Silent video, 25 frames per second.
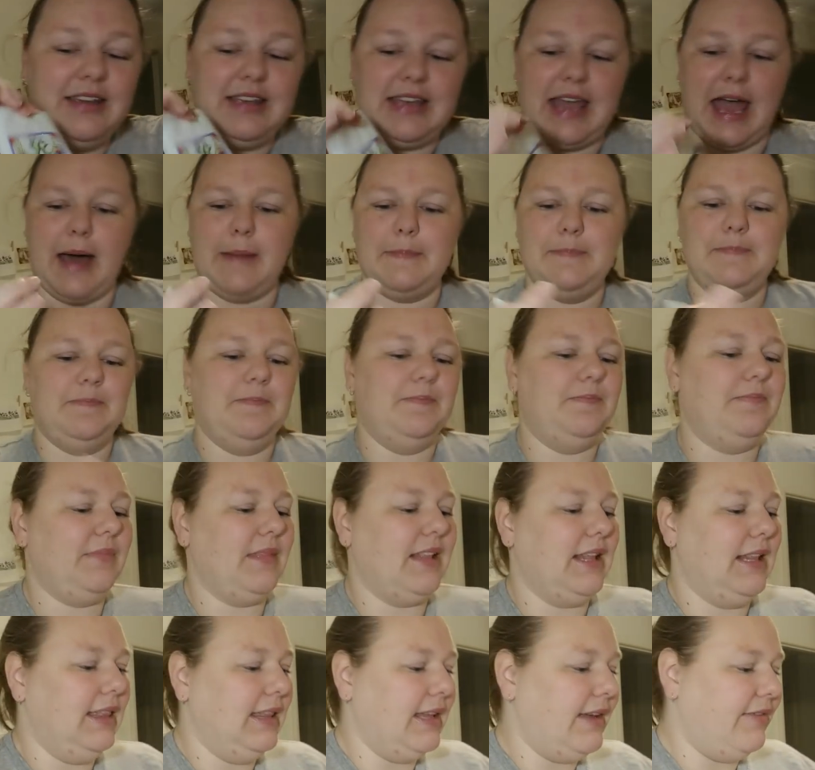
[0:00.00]
Yeah,
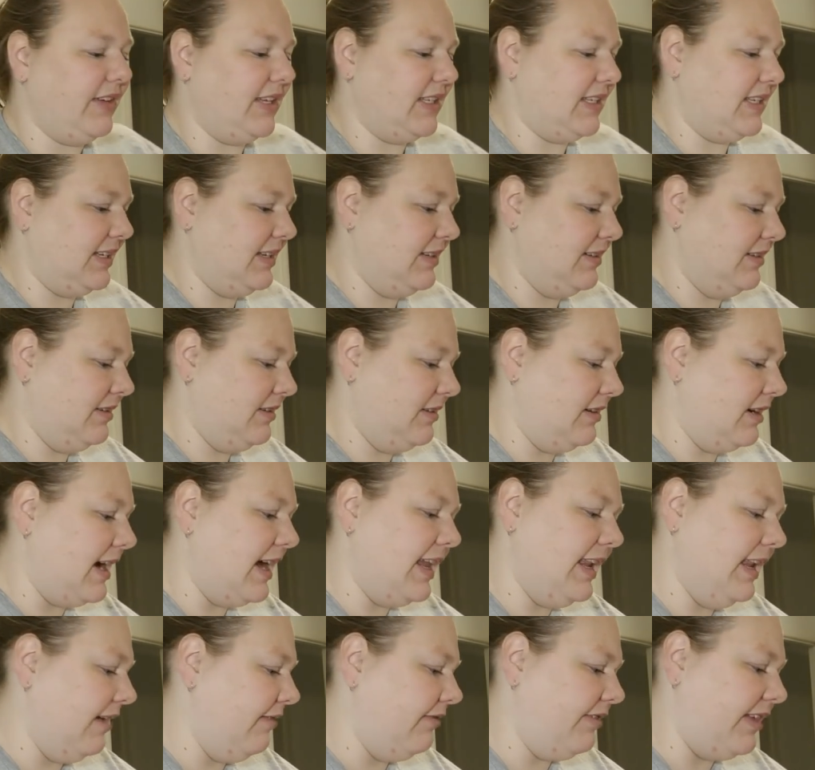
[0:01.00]
love it.
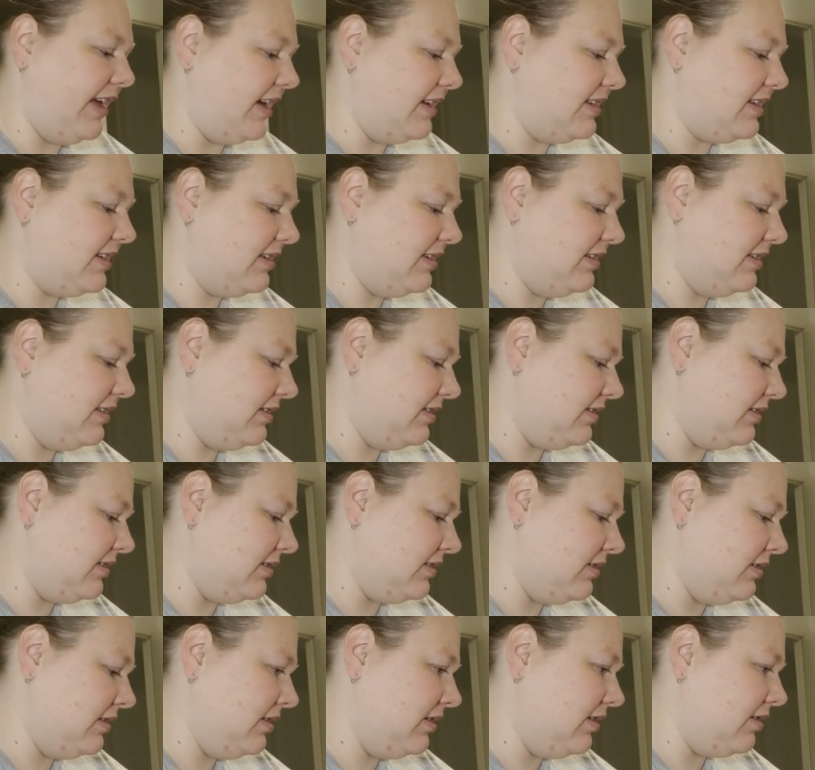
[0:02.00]
I love that.
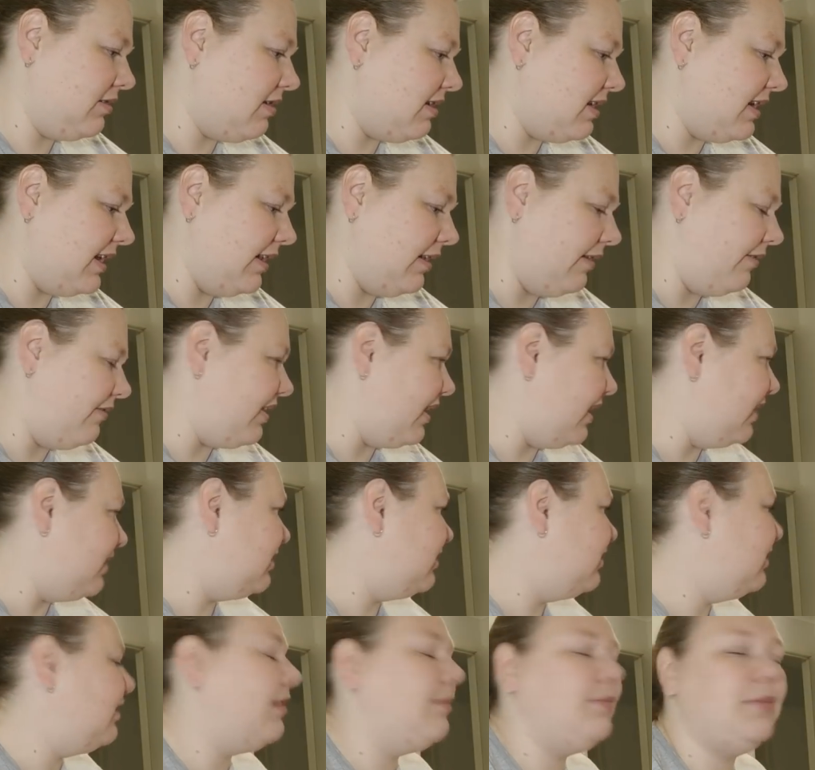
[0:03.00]
God, I love that.
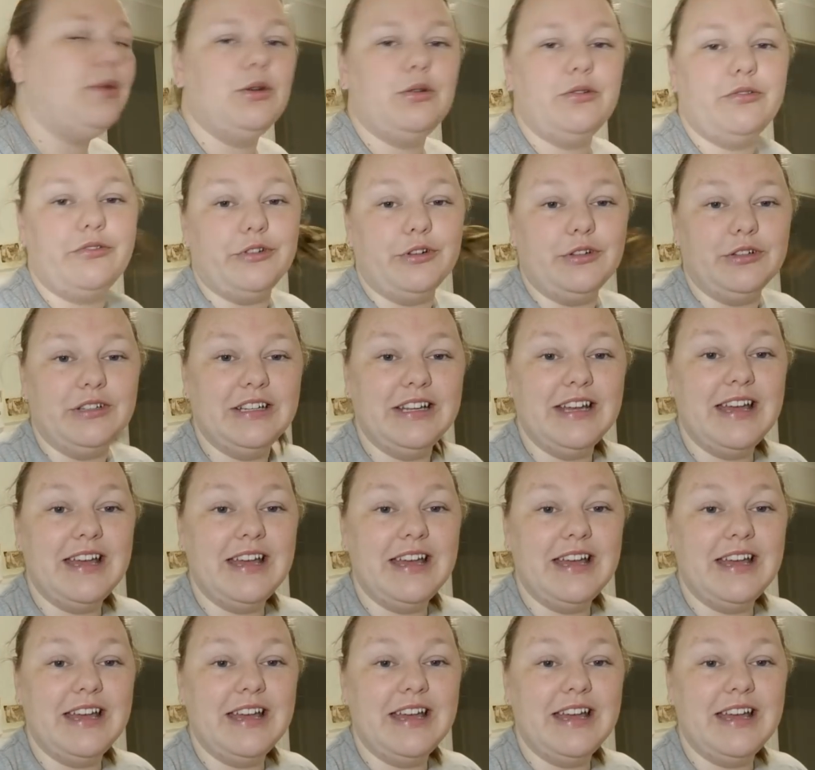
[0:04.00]
It's beautiful.